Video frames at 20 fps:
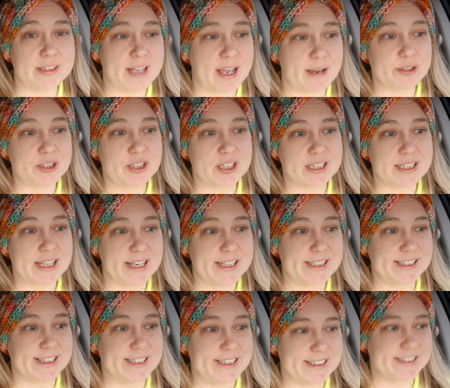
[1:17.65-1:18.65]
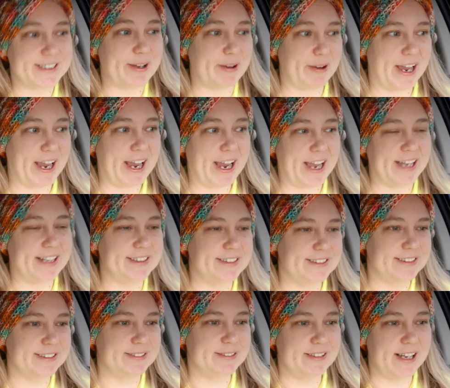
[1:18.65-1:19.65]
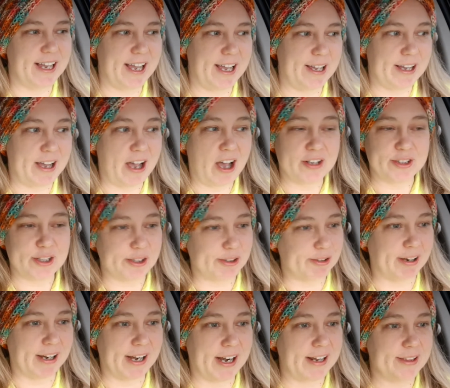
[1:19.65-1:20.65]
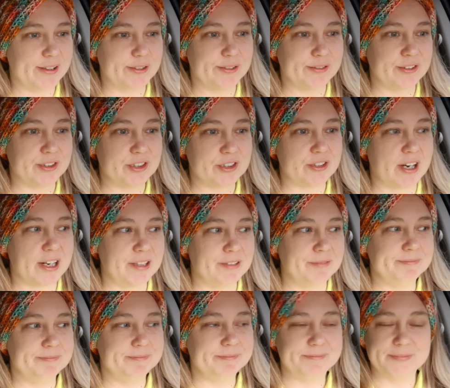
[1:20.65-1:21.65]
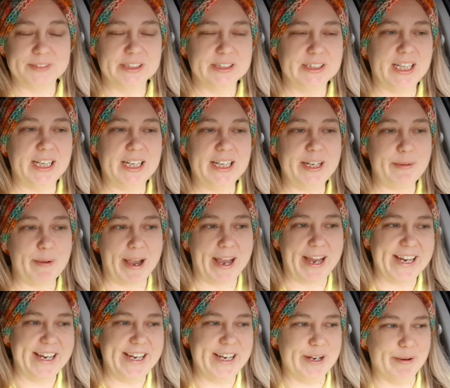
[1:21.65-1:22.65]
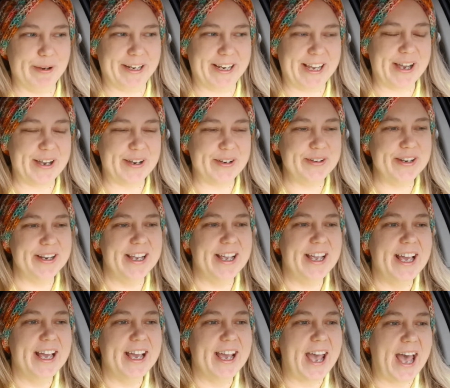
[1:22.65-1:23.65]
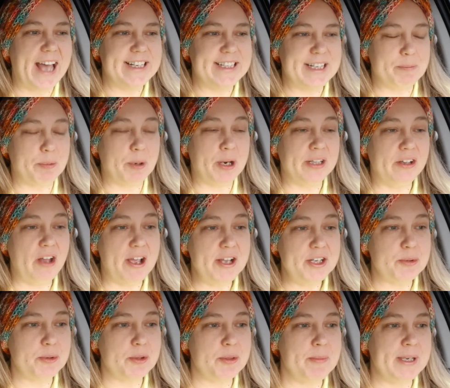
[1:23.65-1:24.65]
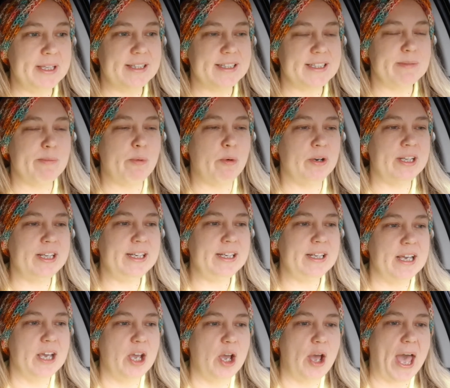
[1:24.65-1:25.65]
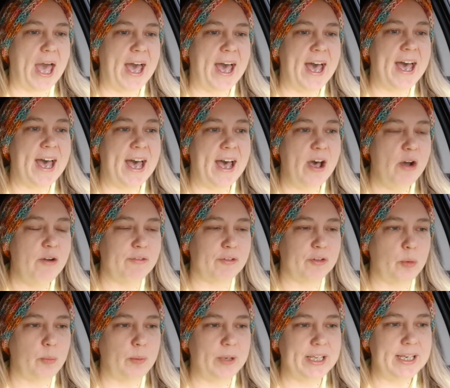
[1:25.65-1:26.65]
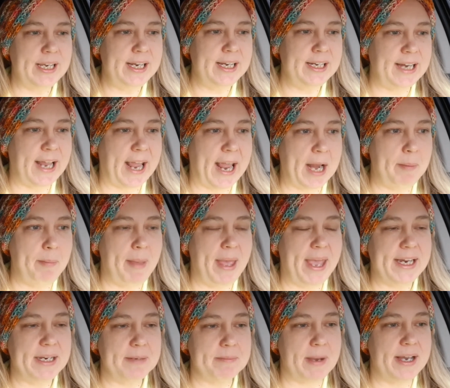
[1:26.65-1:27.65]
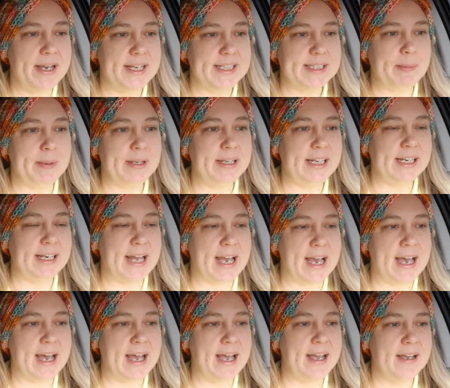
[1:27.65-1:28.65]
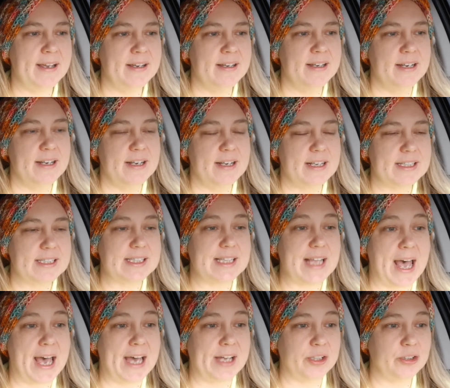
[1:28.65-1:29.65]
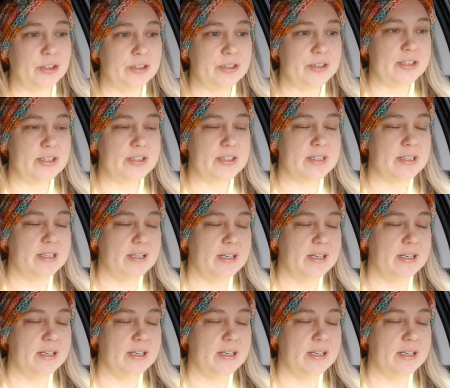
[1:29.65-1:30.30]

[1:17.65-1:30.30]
I was just lazy. So I had a hot dog right out of the refrigerator. Anyway, here we go. I did bring lunch with me this morning. I, over the weekend, had made my husband and I sliders.